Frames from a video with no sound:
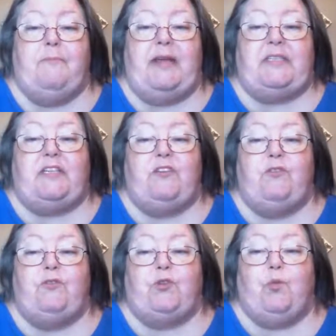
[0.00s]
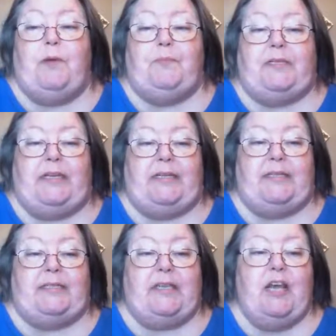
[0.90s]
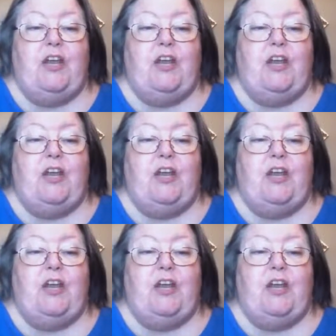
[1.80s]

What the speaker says: mess of new sweet potatoes